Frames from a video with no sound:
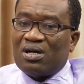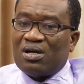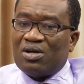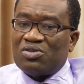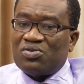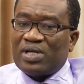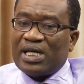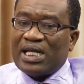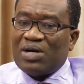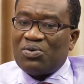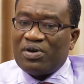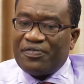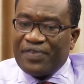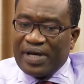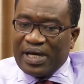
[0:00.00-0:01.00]
together
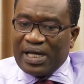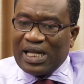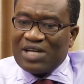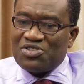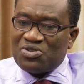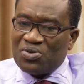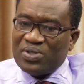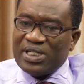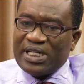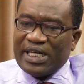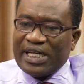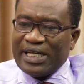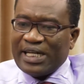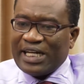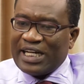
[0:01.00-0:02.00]
with Lasode and
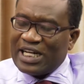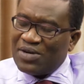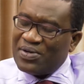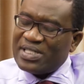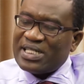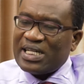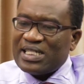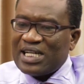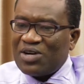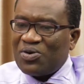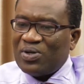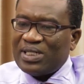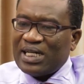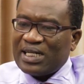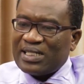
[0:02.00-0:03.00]
then another researcher,
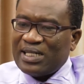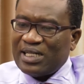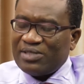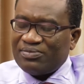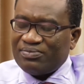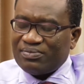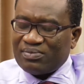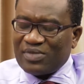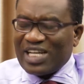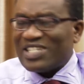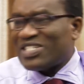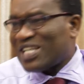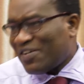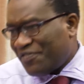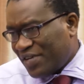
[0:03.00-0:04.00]
conducted a
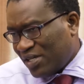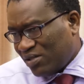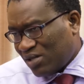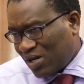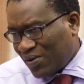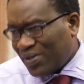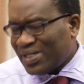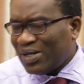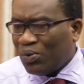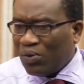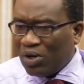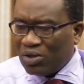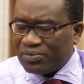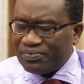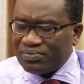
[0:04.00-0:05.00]
survey around the
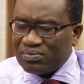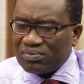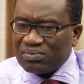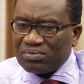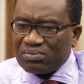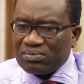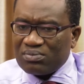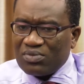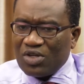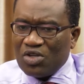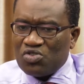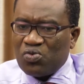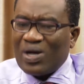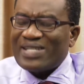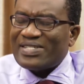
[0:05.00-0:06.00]
world
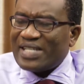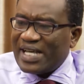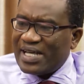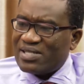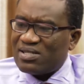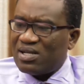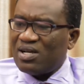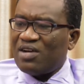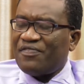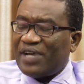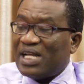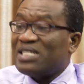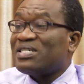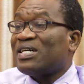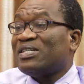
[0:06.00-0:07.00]
to assess
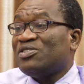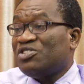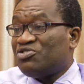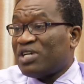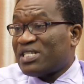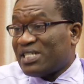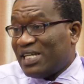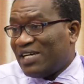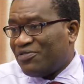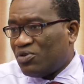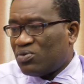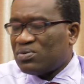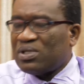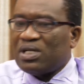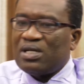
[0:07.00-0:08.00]
financial literacy
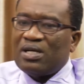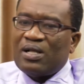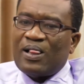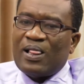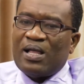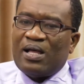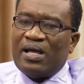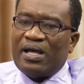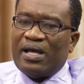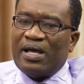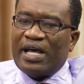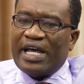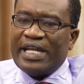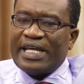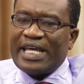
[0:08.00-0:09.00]
level.
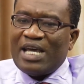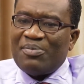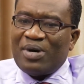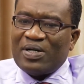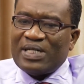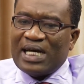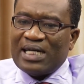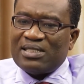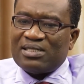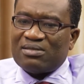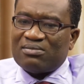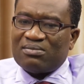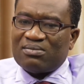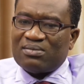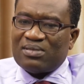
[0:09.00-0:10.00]
And it came out that
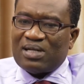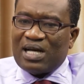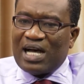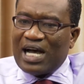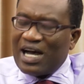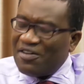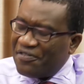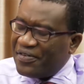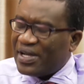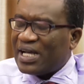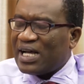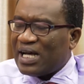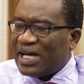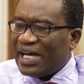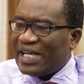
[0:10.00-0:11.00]

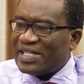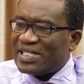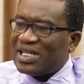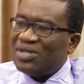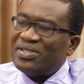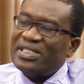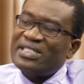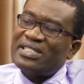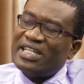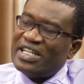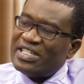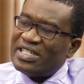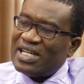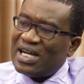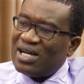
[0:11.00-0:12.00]
Africa and Southeast
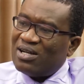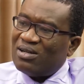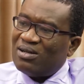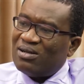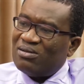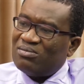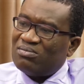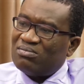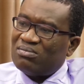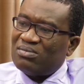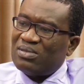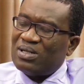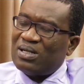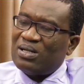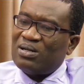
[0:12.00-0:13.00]
Asia
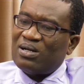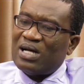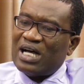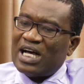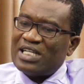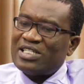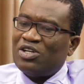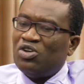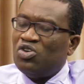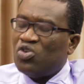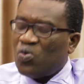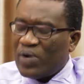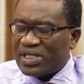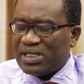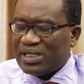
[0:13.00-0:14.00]
has the
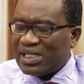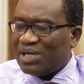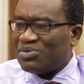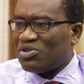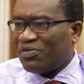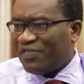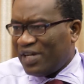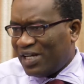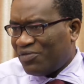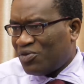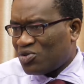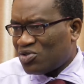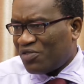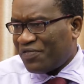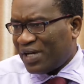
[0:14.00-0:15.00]
lowest in terms of
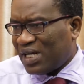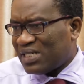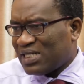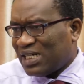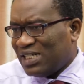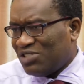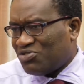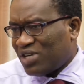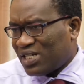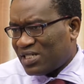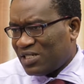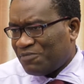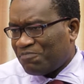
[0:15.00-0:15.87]
levels of financial literacy.